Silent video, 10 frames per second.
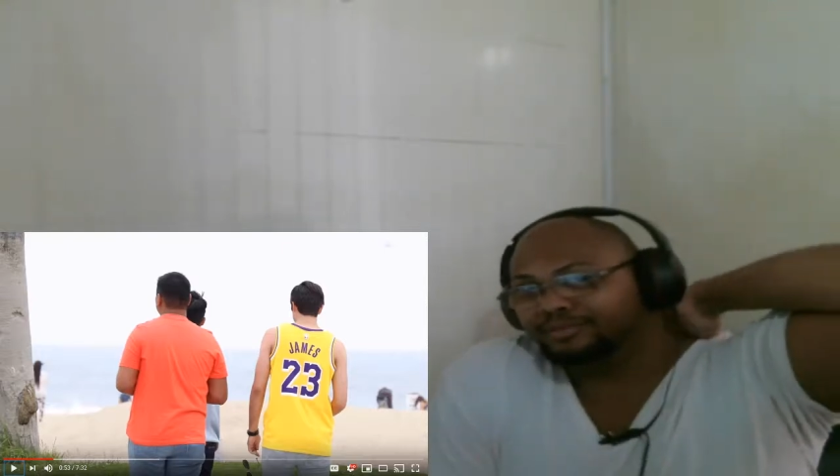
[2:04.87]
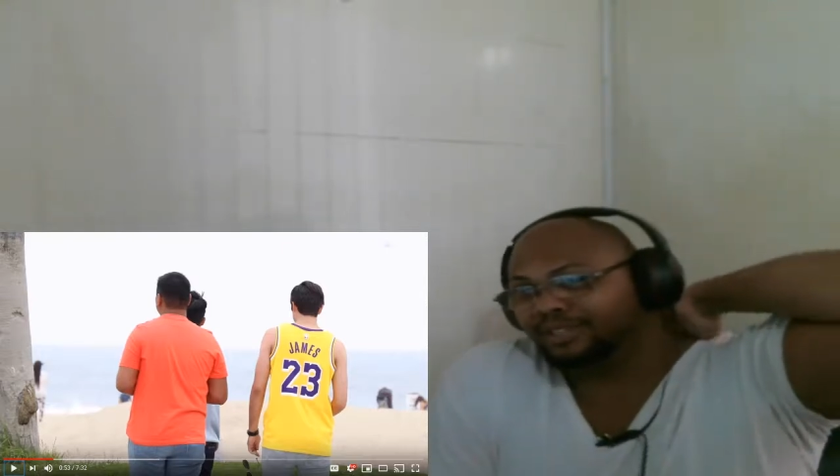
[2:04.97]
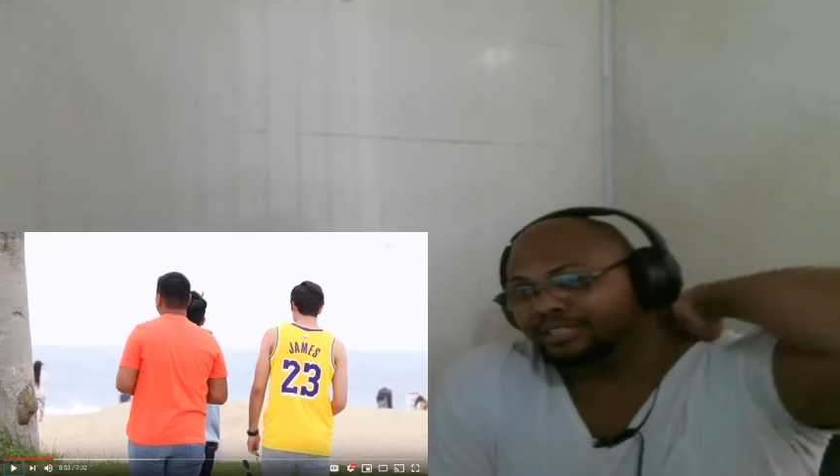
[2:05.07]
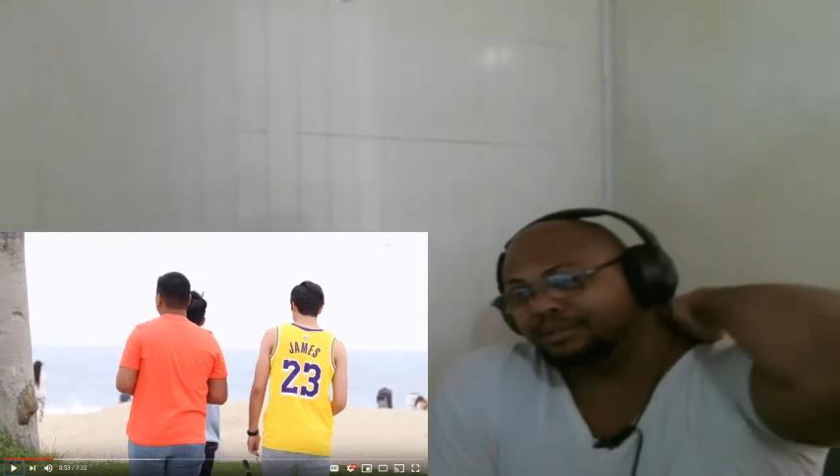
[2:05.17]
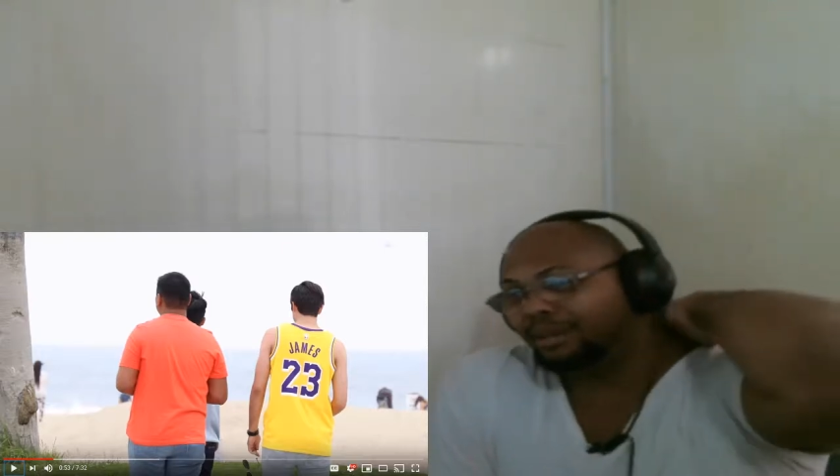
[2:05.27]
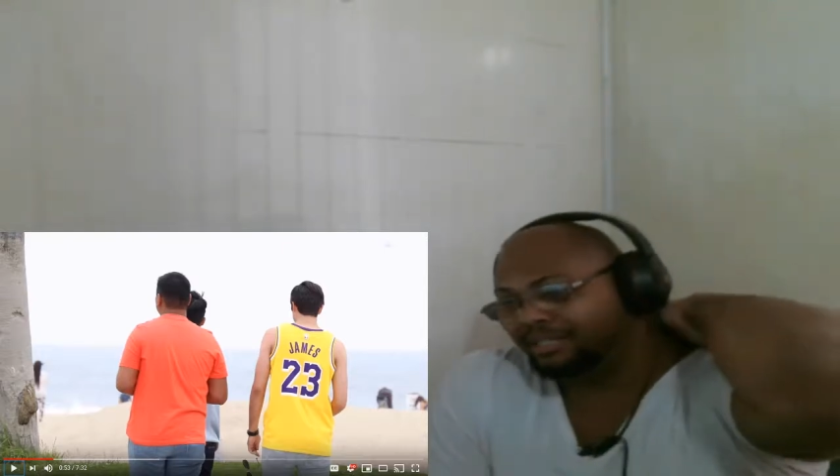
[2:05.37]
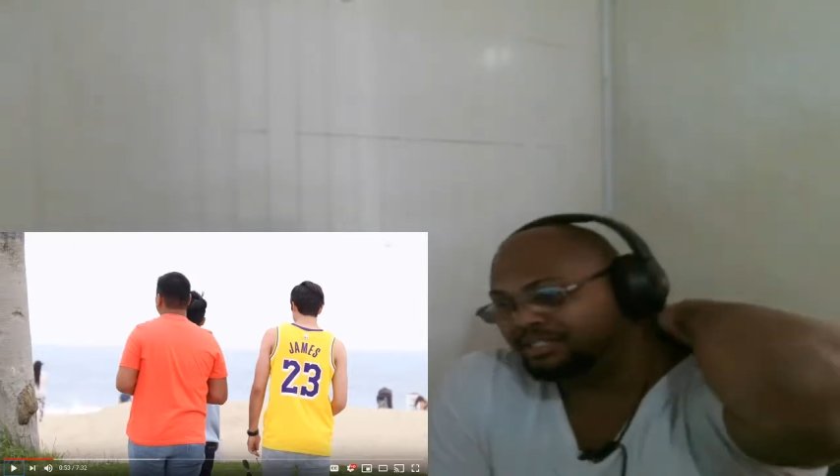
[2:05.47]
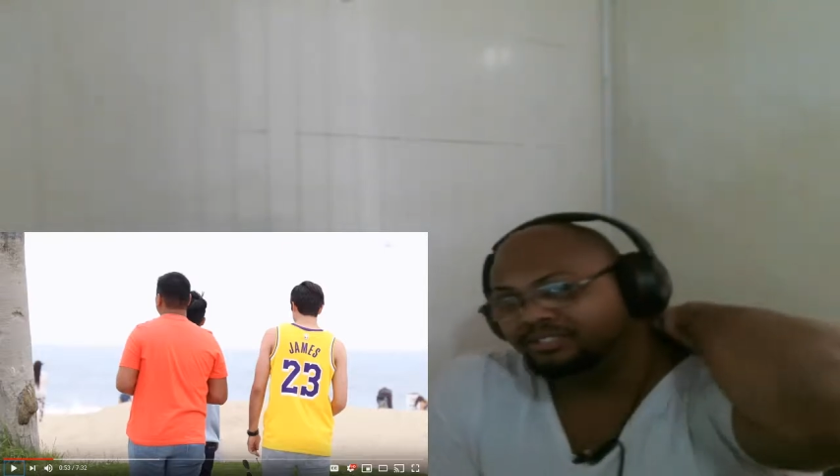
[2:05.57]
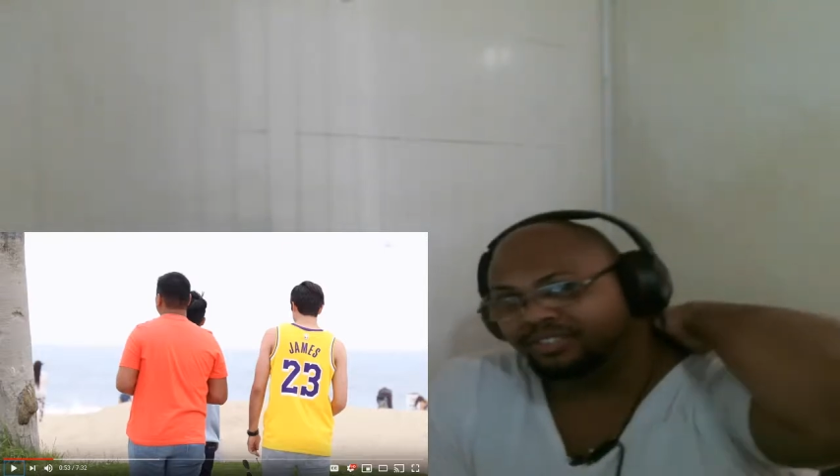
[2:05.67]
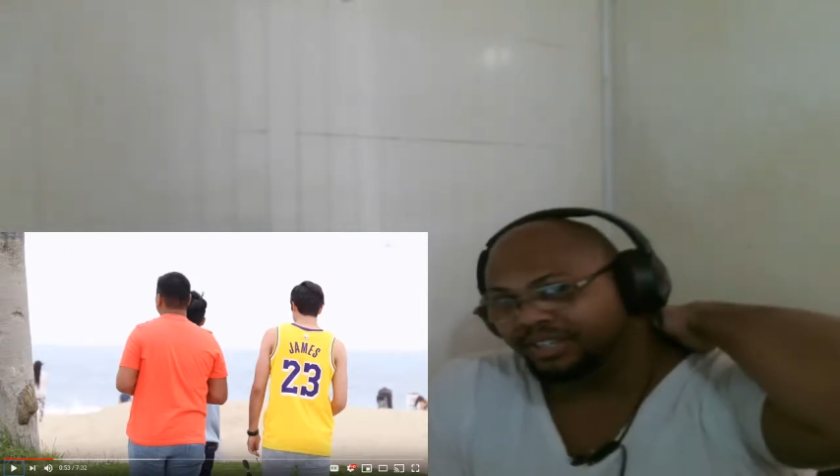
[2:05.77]
let's get back
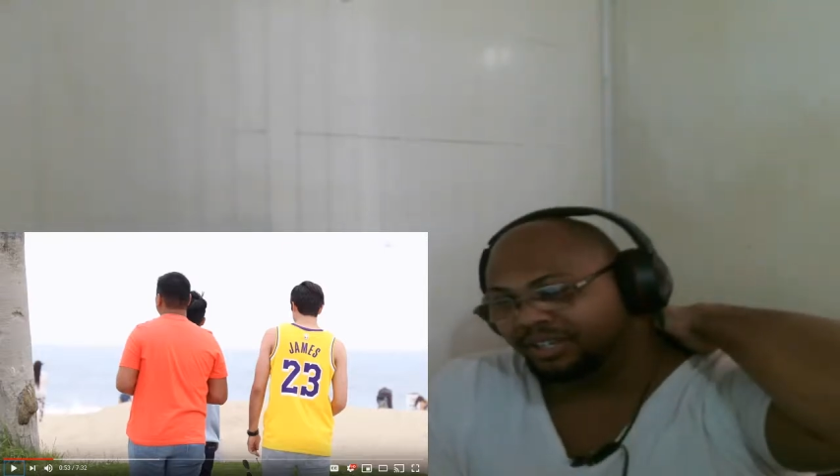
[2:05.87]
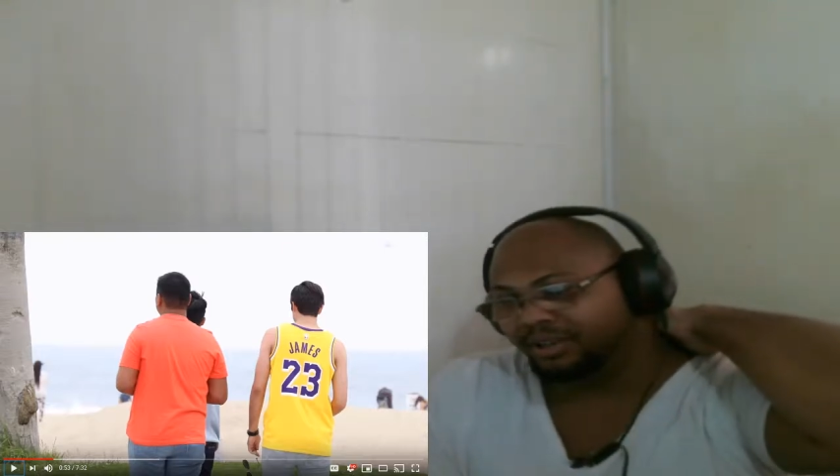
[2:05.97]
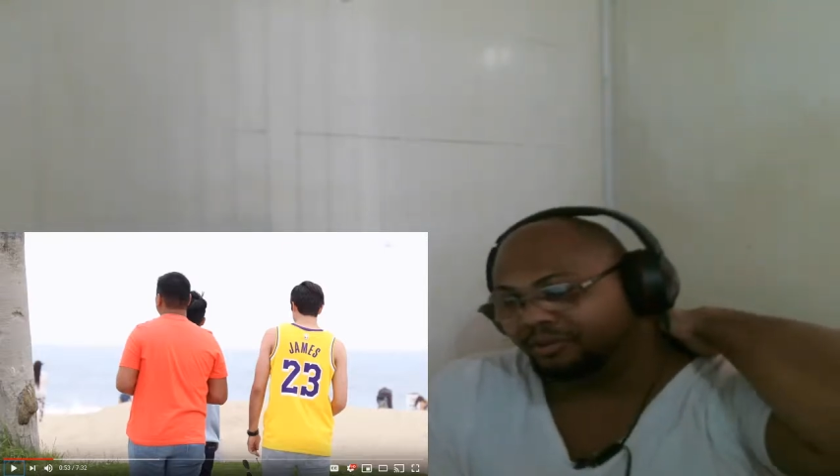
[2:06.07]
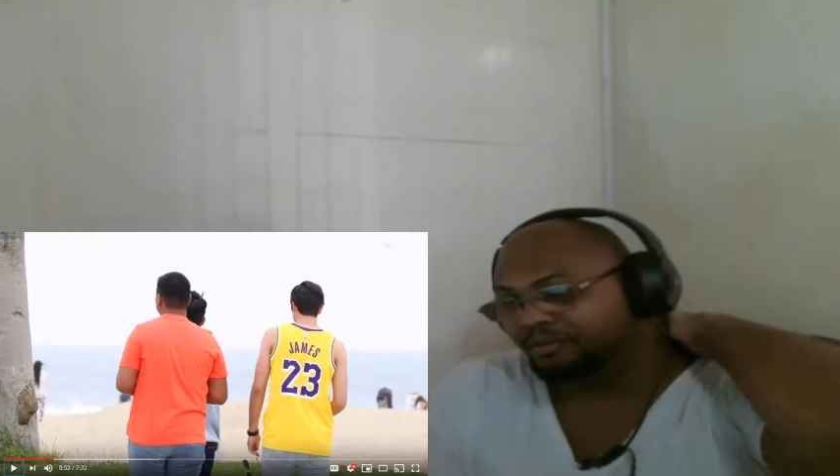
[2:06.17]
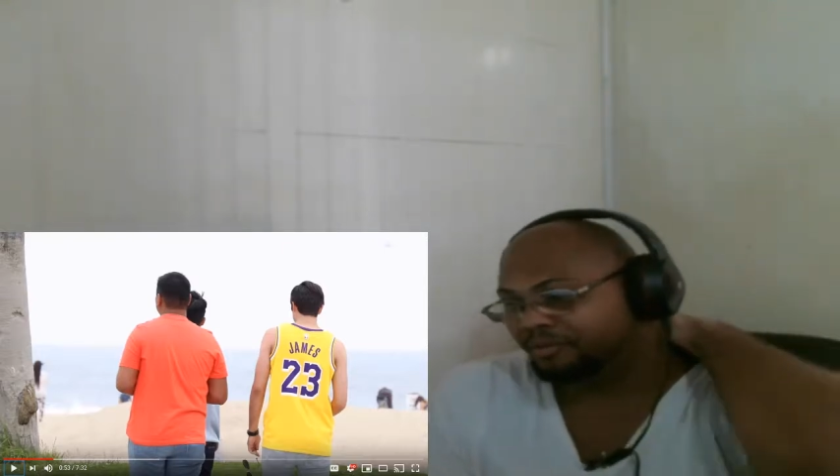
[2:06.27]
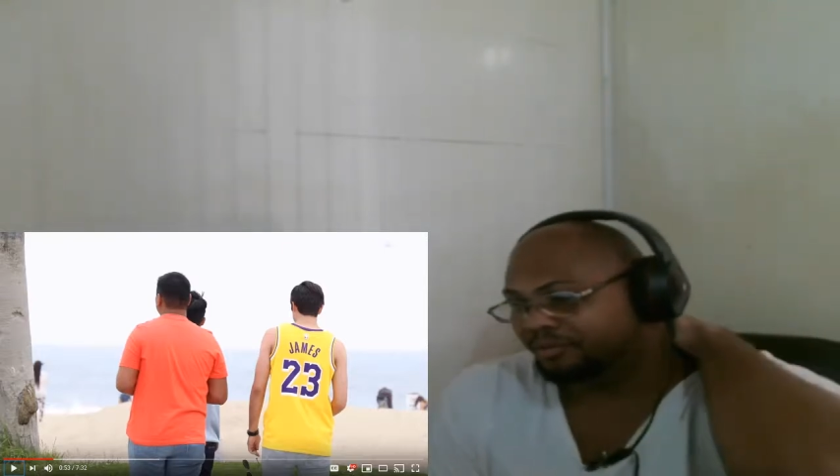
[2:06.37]
to the video.